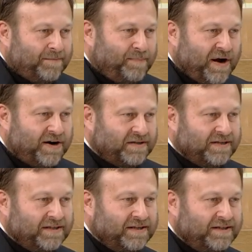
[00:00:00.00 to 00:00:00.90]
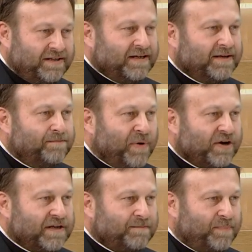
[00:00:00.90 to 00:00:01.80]
part in the
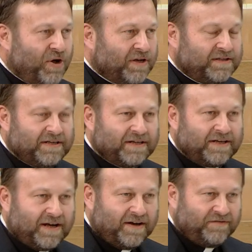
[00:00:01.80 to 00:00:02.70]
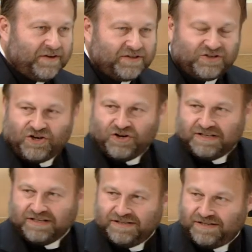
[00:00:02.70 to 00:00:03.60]
body politic of
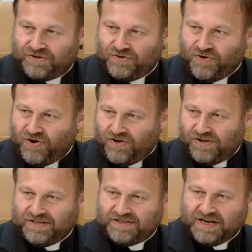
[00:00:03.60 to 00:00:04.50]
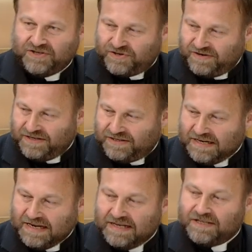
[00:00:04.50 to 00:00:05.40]
Scotland through all centuries,
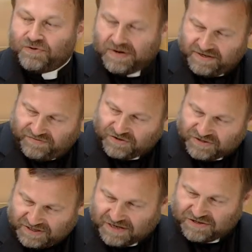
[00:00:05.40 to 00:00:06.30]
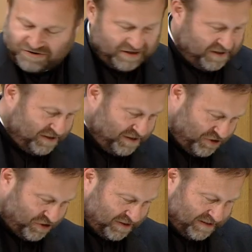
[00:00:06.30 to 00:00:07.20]
the 21st century
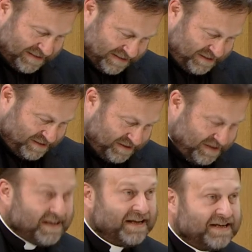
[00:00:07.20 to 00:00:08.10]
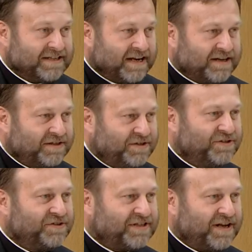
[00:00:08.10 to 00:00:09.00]
not least. Set
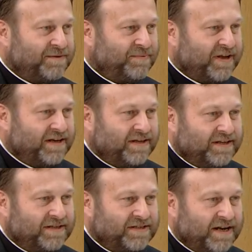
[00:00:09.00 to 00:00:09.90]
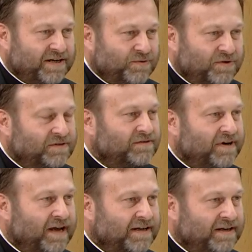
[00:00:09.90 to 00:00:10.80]
to celebrate its annual
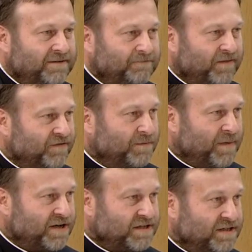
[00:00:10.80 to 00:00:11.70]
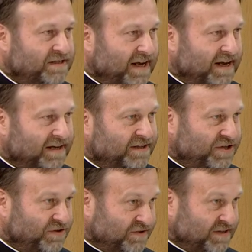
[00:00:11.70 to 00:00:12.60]
riding of the marches and
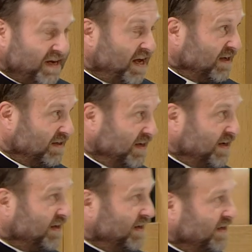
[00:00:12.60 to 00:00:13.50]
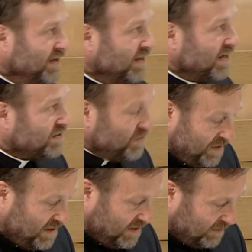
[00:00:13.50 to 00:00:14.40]
Children's Gala Day next
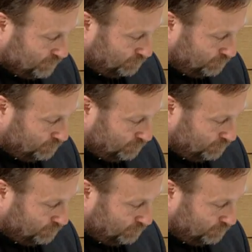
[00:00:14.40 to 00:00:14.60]
week.